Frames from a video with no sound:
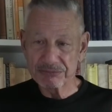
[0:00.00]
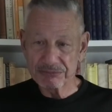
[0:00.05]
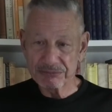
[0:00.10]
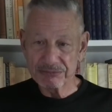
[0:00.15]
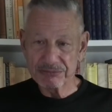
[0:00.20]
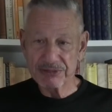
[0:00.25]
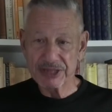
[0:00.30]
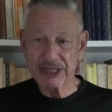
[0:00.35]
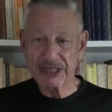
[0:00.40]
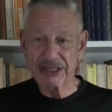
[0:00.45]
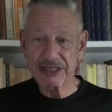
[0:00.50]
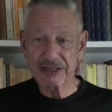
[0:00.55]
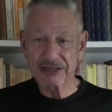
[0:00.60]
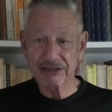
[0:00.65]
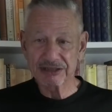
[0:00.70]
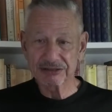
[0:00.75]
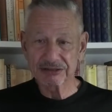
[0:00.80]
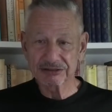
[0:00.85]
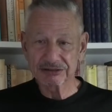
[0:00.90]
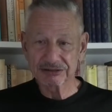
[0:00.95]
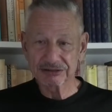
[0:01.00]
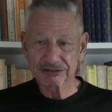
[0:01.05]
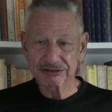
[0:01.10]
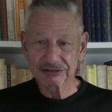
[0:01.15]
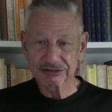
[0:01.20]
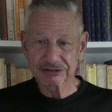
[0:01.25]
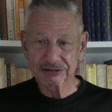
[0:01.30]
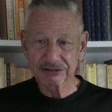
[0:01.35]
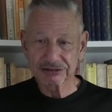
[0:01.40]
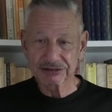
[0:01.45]
many
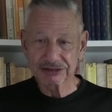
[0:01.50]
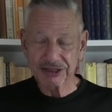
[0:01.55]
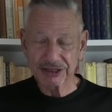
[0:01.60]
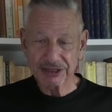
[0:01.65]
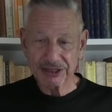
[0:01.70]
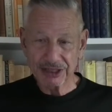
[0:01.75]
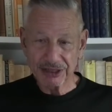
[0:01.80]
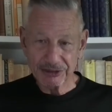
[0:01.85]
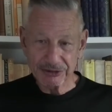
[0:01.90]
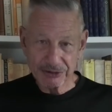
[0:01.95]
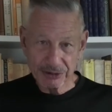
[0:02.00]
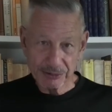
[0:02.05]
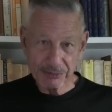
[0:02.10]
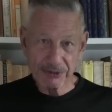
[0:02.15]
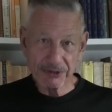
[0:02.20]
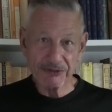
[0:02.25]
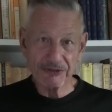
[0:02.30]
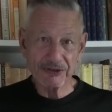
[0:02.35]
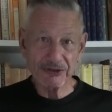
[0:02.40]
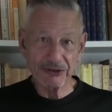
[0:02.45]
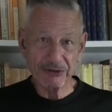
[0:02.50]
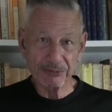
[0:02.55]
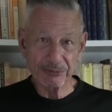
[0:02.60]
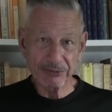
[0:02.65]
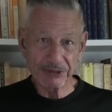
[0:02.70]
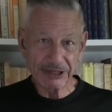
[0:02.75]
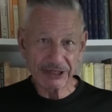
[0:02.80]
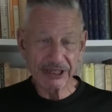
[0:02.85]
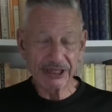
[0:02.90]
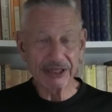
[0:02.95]
interpretivists,
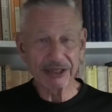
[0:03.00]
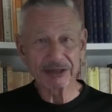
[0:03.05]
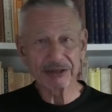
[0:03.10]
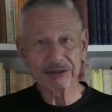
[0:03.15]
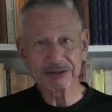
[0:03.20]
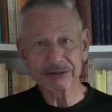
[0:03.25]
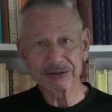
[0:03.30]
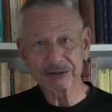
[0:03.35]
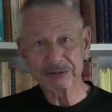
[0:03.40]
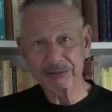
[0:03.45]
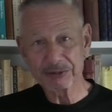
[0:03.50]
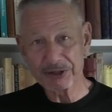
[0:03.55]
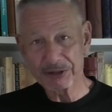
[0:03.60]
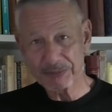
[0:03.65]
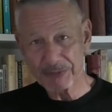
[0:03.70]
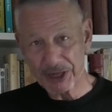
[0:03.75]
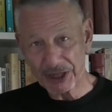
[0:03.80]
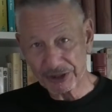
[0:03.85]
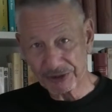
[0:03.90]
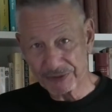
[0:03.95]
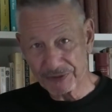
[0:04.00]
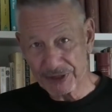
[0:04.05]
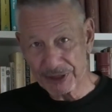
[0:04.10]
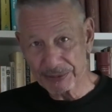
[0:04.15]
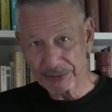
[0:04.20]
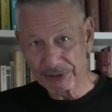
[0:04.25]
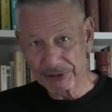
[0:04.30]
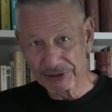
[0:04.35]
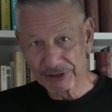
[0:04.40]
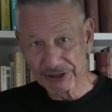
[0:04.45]
beginning with Max Weber,